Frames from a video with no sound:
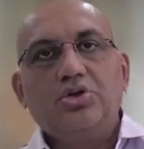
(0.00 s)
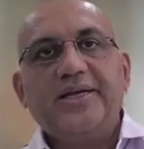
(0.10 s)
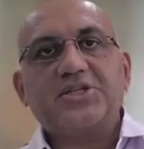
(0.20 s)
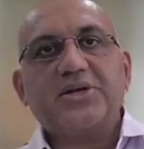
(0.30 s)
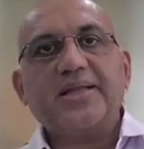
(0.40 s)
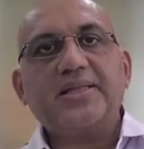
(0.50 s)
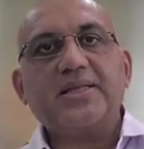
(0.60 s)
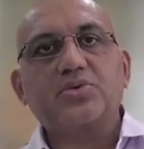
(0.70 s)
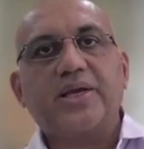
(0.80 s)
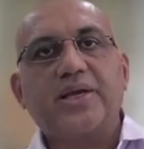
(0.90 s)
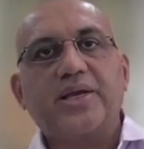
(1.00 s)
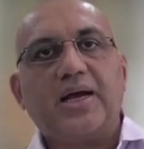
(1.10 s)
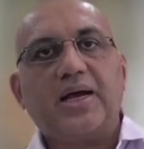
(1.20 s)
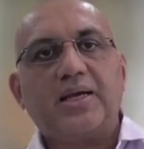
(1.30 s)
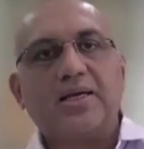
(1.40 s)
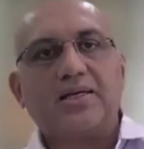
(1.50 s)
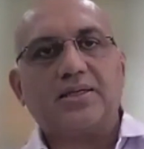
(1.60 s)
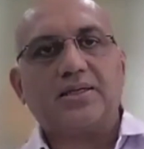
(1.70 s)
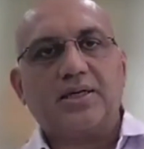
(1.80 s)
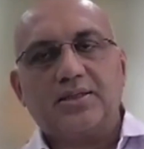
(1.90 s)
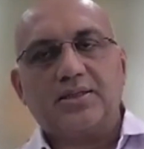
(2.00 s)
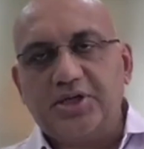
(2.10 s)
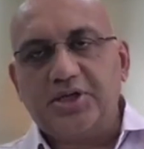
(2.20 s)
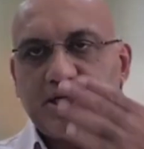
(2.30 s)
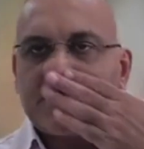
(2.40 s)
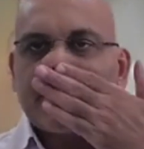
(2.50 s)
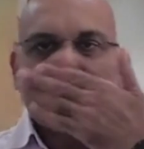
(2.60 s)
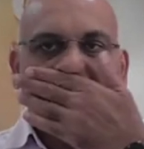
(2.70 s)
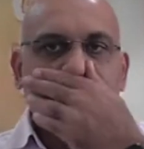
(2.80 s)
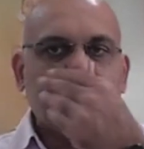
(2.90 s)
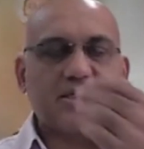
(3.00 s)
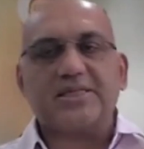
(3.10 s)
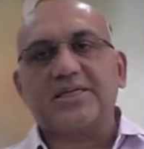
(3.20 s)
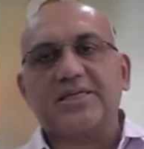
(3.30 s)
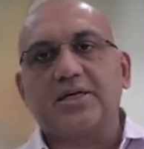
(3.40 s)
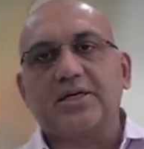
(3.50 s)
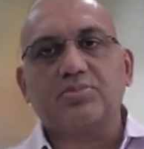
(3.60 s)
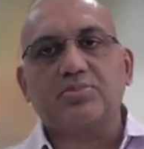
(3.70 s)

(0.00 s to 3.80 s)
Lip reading: strength is we are a niche in the business in terms of,